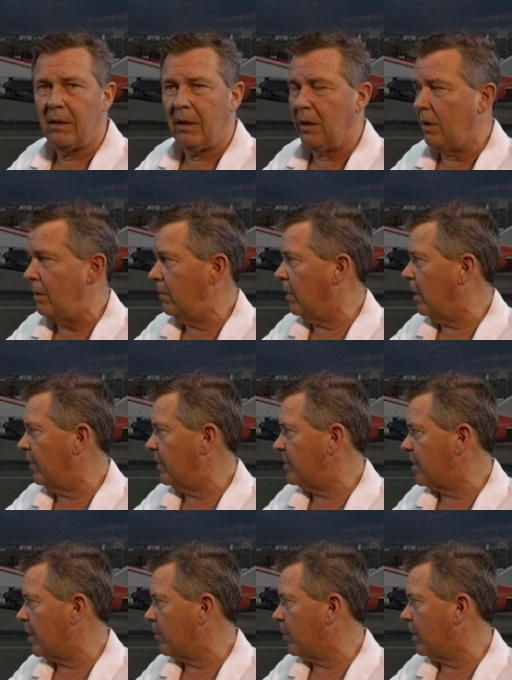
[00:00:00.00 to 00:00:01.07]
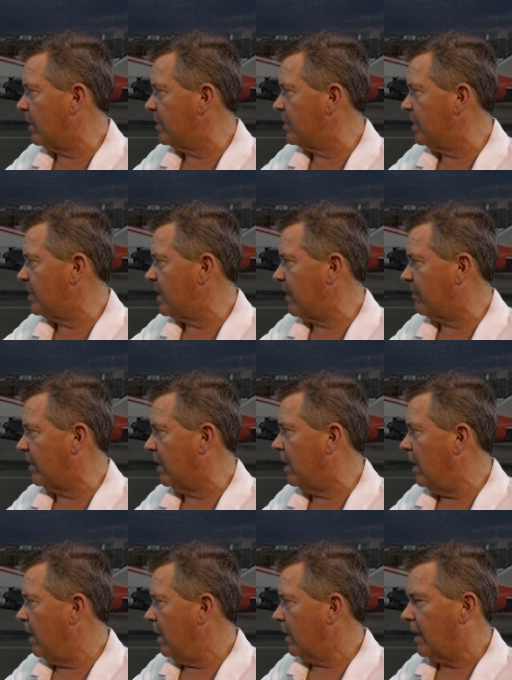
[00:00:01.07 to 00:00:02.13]
You know, all these airports just have to
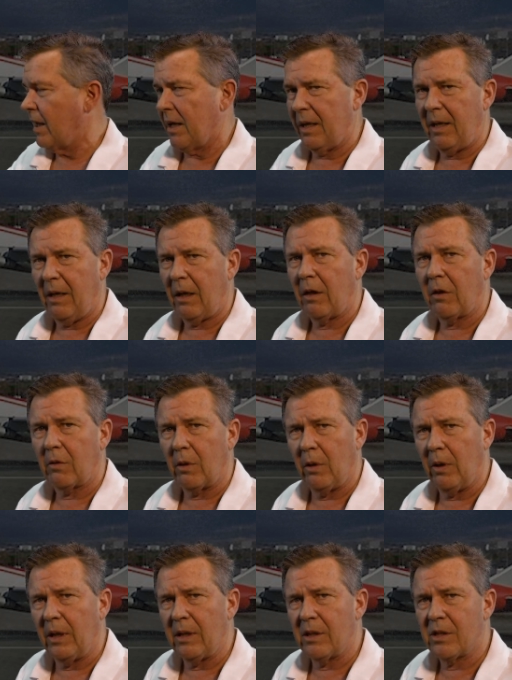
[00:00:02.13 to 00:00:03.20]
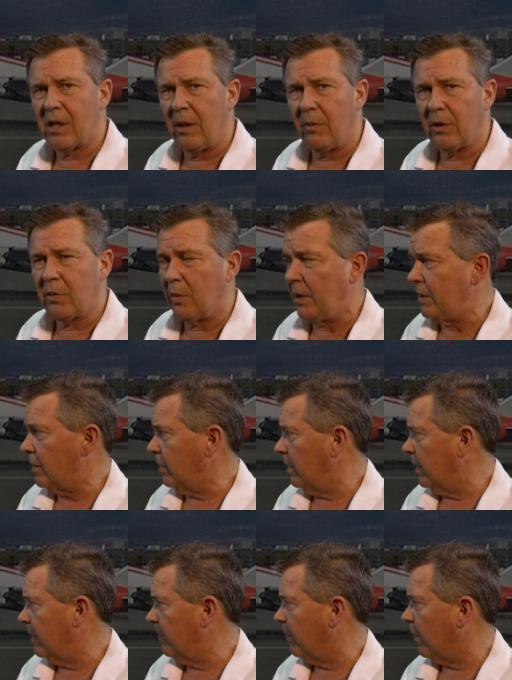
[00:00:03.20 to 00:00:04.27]
kind of dig through it and see which one you're
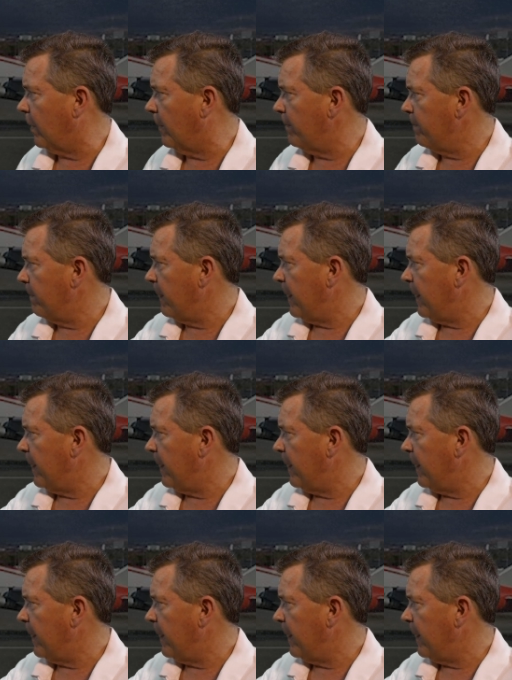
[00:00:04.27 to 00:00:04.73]
looking for.